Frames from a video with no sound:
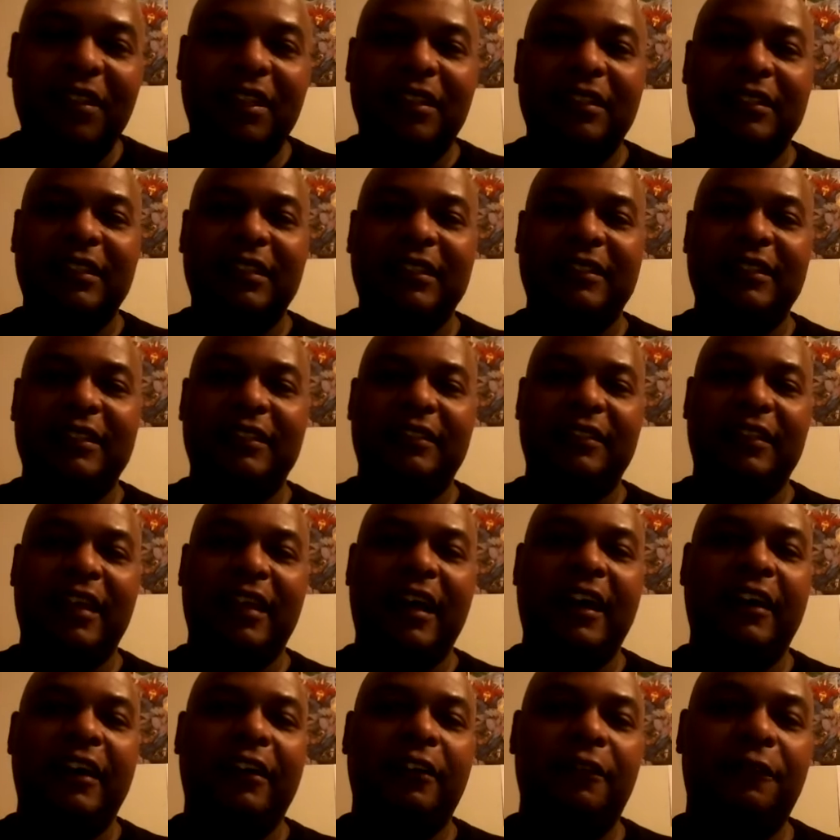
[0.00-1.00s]
This is
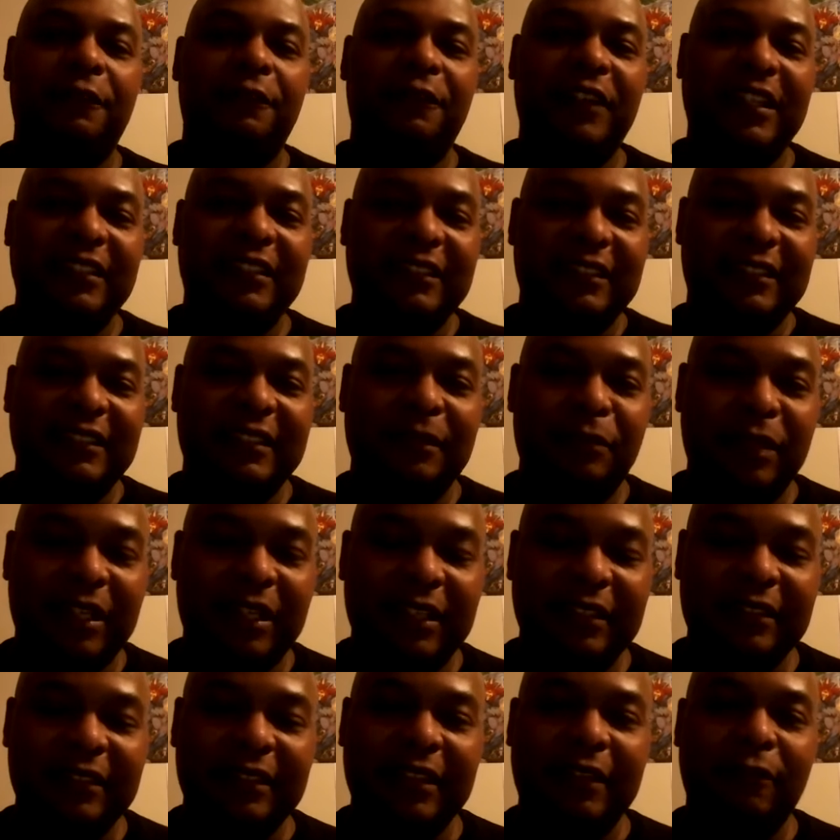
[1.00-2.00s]
our fantasy
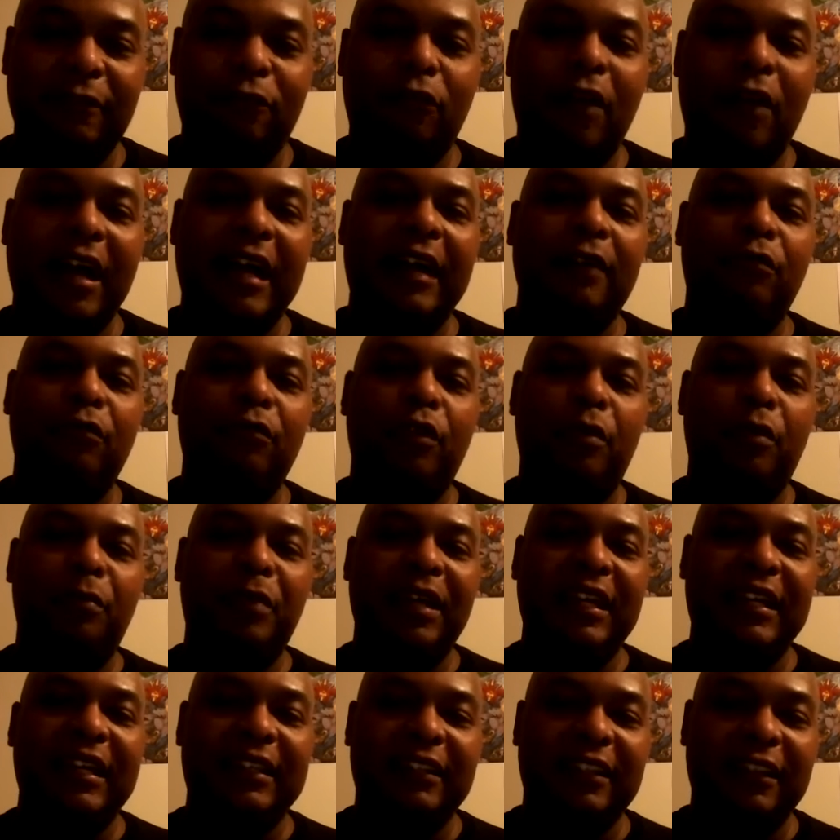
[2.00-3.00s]
picks and why we're
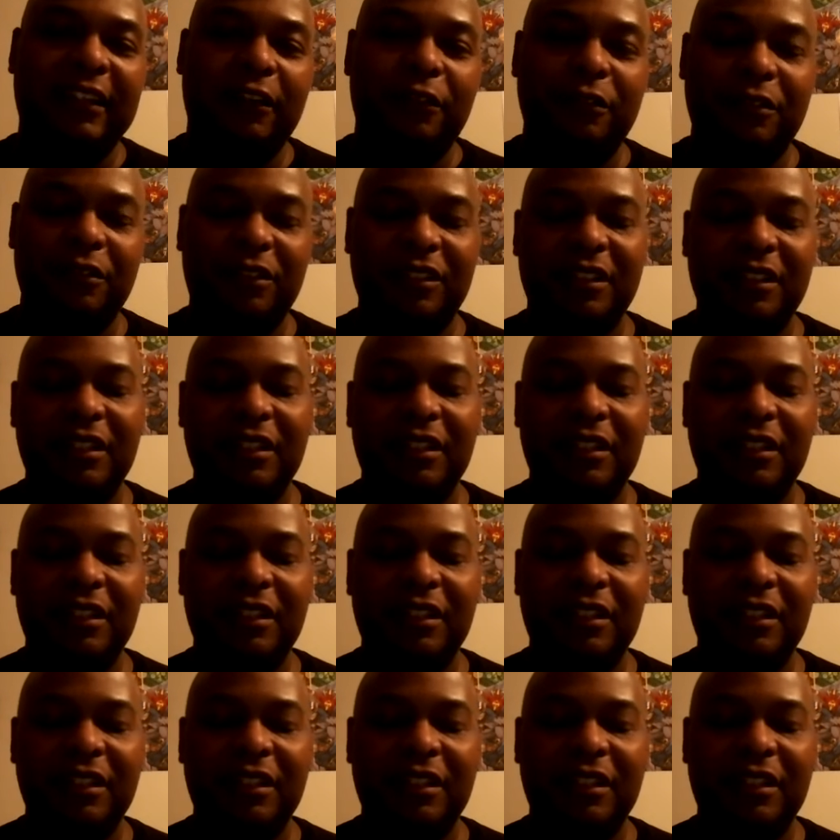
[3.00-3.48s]
picking those.